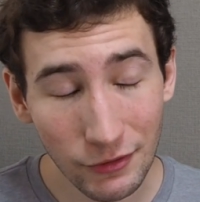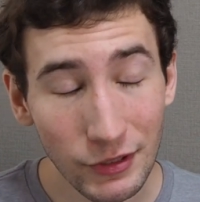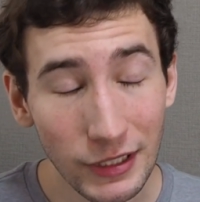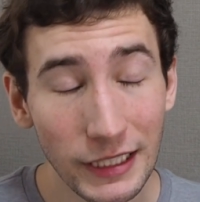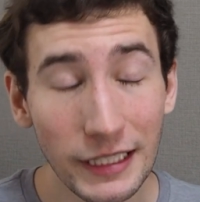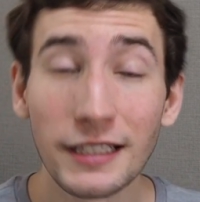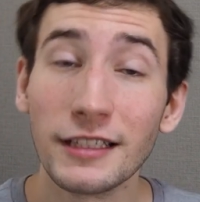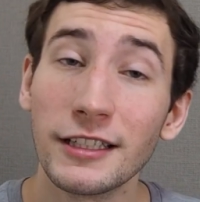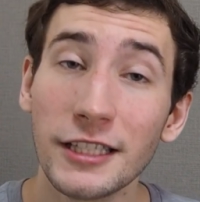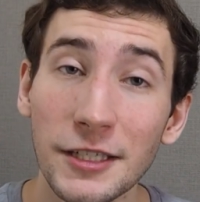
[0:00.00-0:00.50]

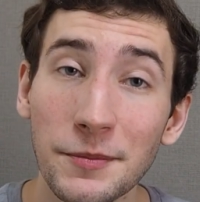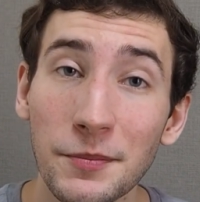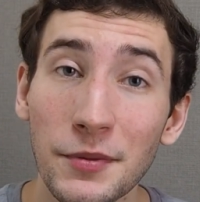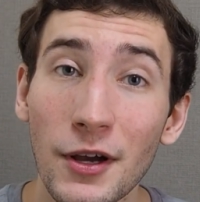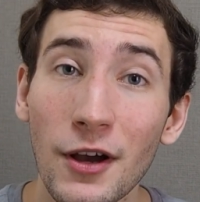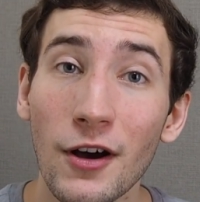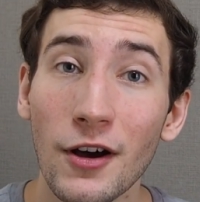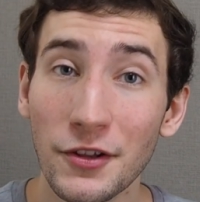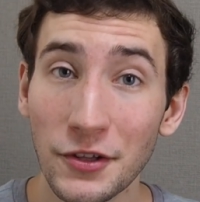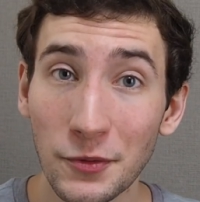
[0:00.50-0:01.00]
really in deep
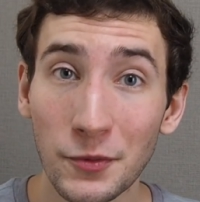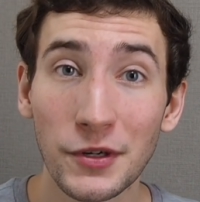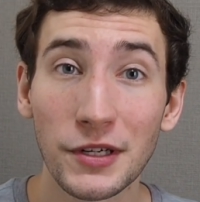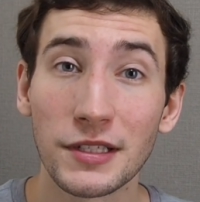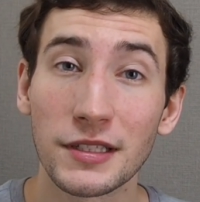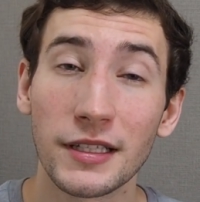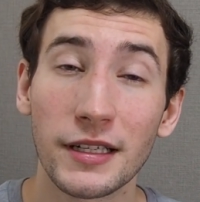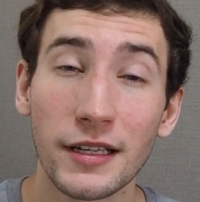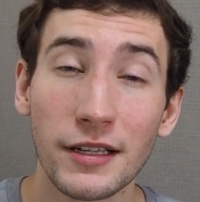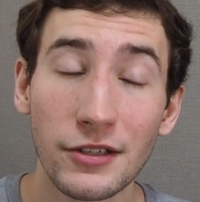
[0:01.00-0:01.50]
on the
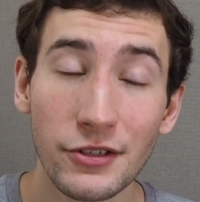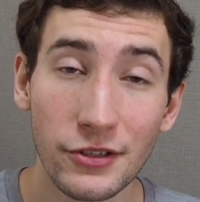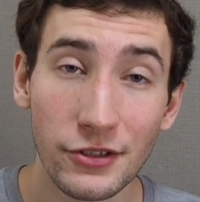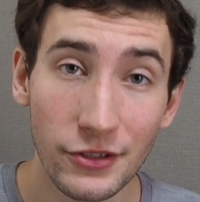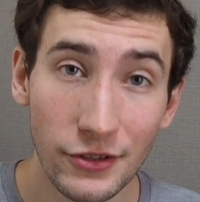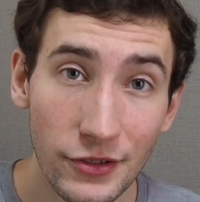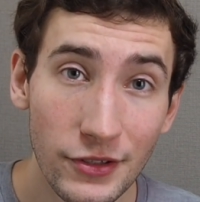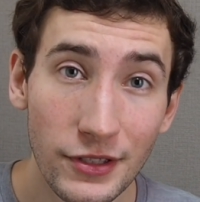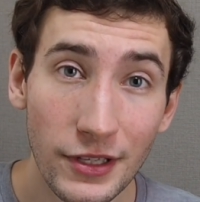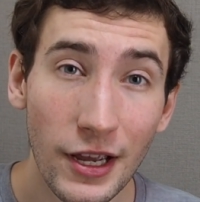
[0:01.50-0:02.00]
words that I
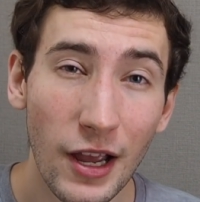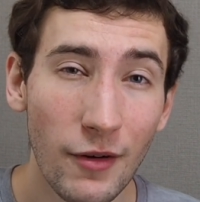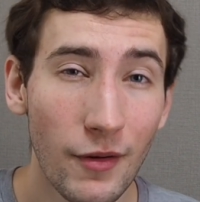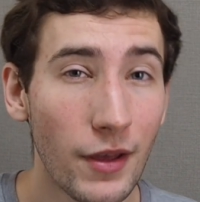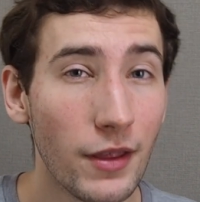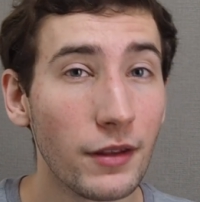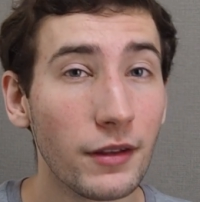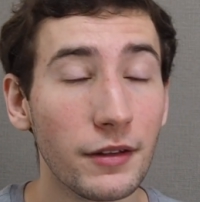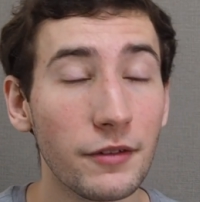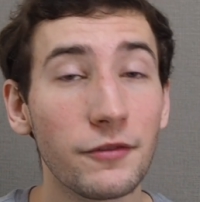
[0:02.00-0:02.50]
introduce
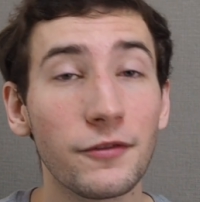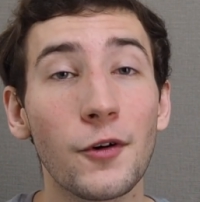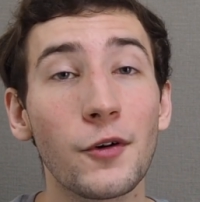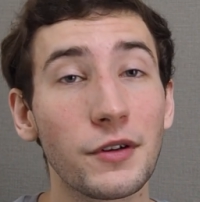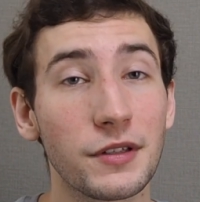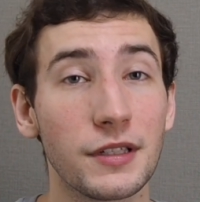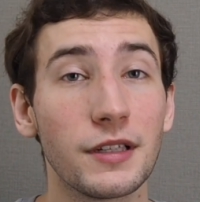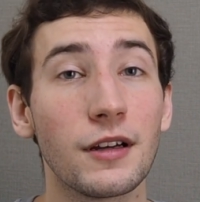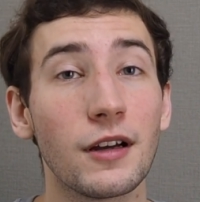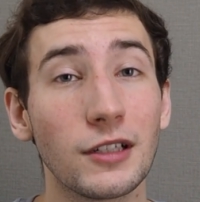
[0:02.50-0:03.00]
rather than
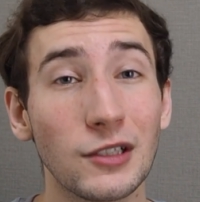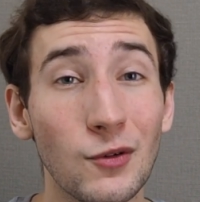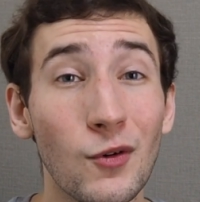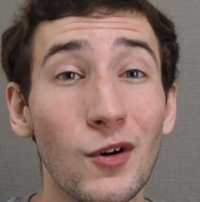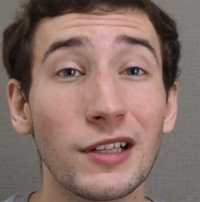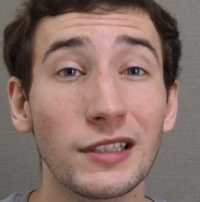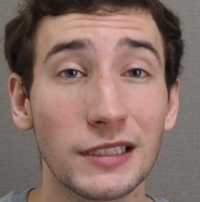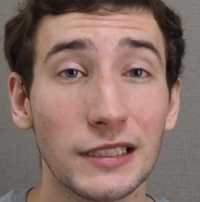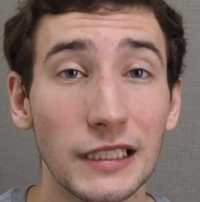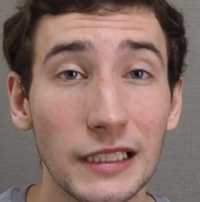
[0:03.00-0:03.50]
focusing on
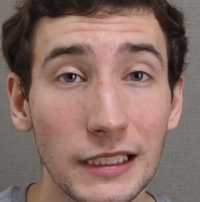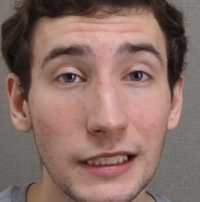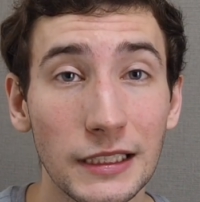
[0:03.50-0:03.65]
quantity.